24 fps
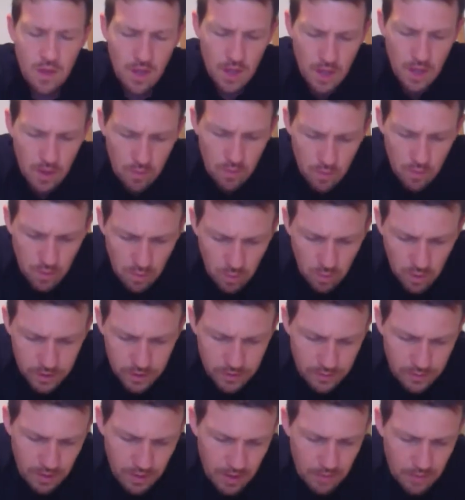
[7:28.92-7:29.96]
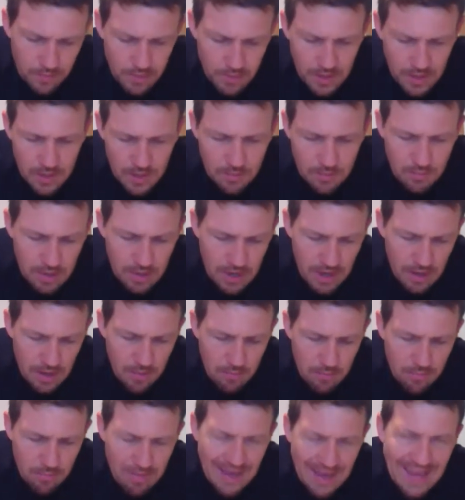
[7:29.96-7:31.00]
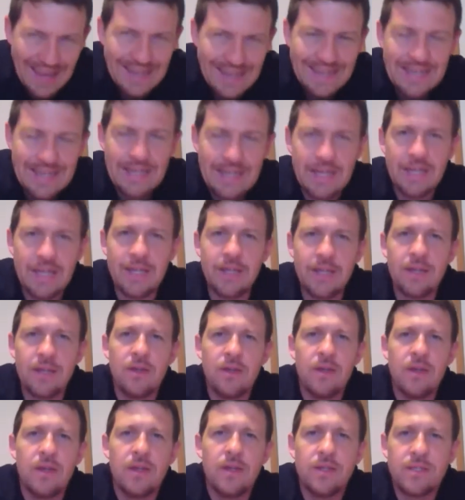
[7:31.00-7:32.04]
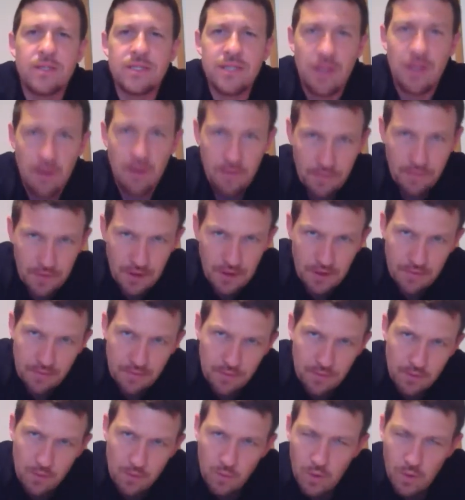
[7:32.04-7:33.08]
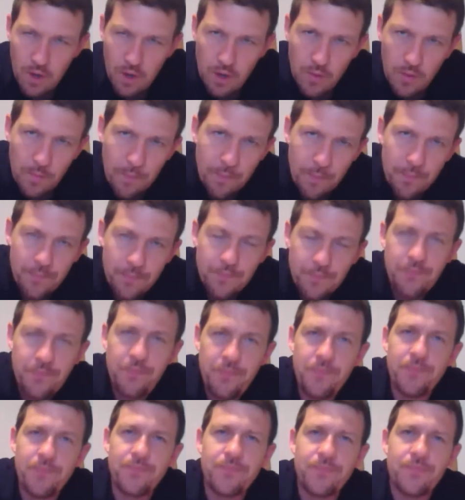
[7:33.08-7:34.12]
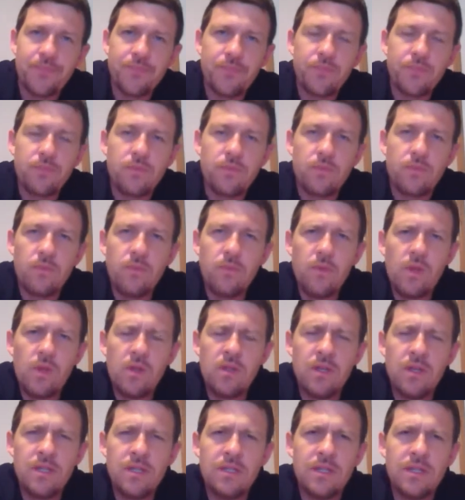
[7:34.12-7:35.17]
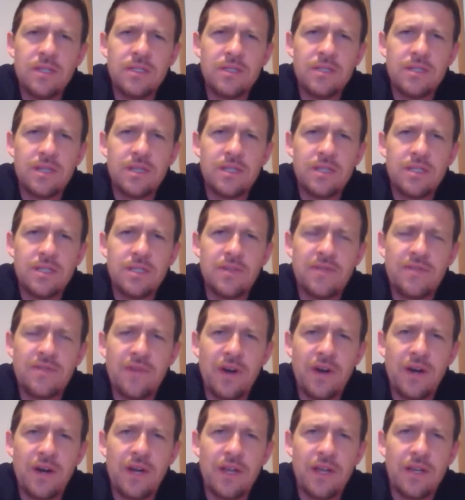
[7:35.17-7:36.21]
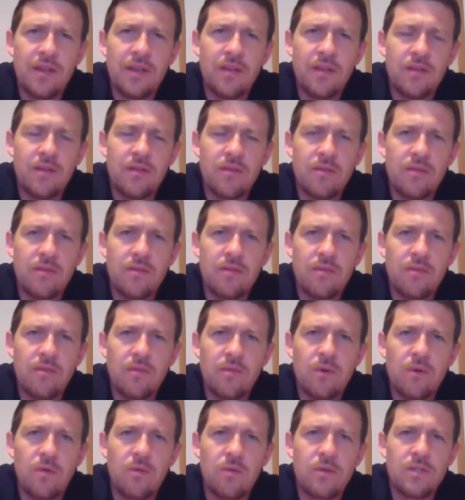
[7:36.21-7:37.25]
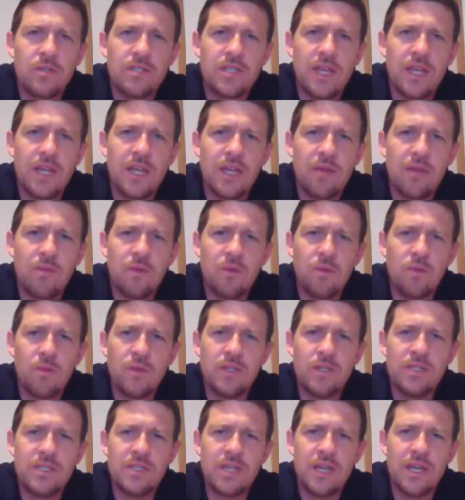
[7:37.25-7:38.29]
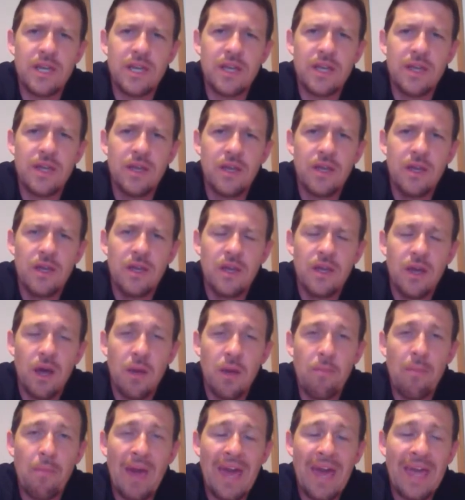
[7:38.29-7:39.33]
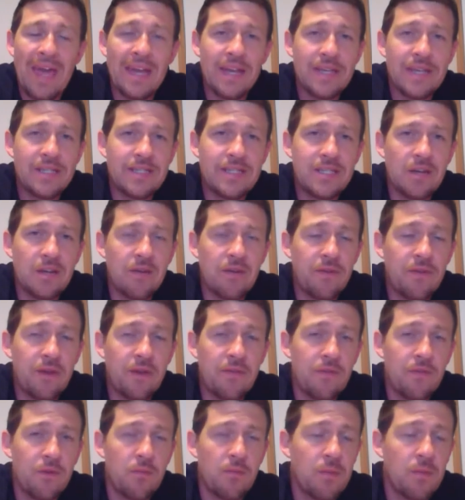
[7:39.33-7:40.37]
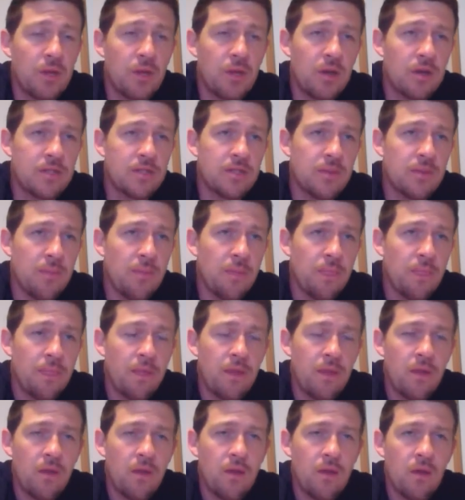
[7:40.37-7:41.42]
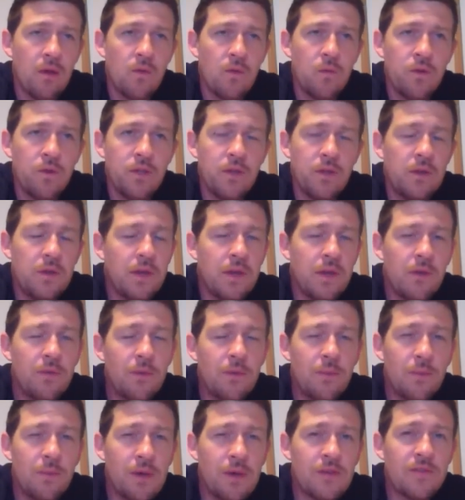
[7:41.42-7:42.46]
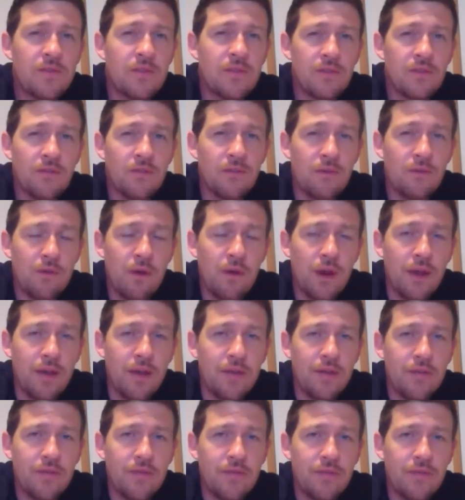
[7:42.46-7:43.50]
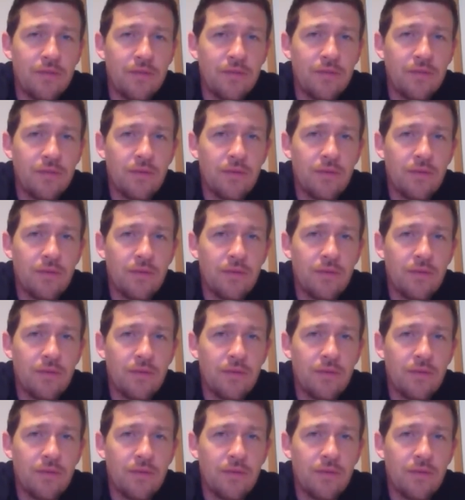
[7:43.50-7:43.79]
And what do I mean by abandoning self effort? Well, let, let's let's define what we're saying when we say abandon self effort because uh, when you hear the message of grace